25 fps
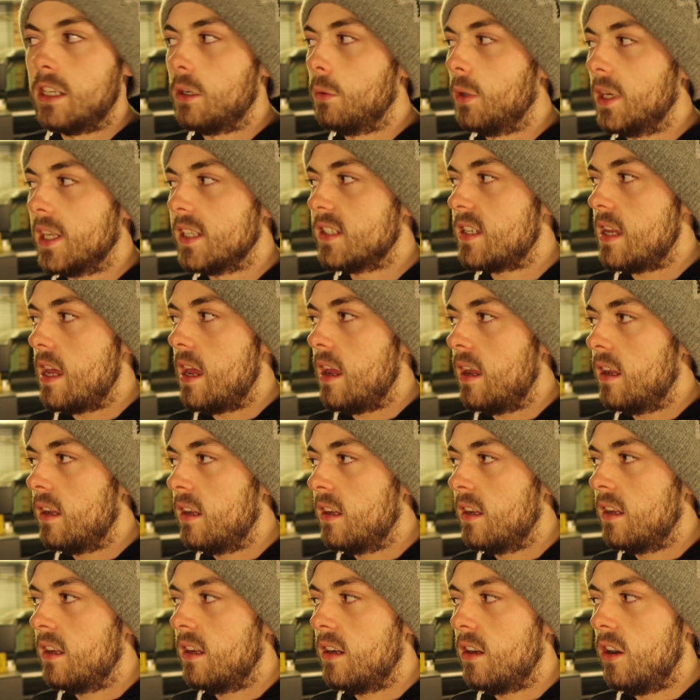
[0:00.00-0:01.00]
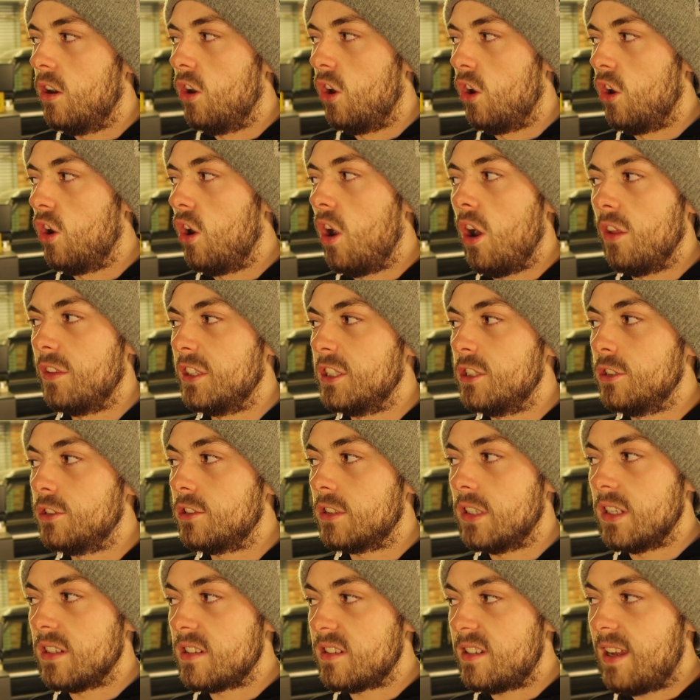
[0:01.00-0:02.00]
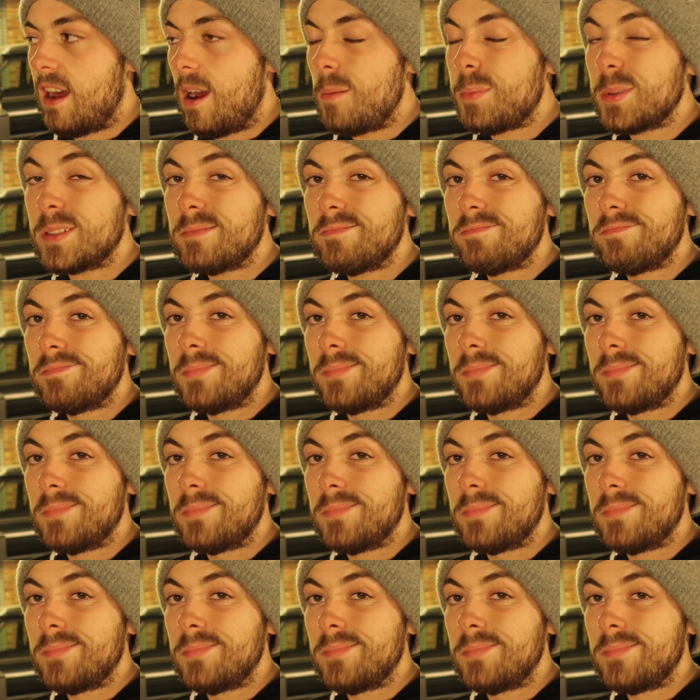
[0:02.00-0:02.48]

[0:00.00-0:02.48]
quid a set, or are they just going to snap?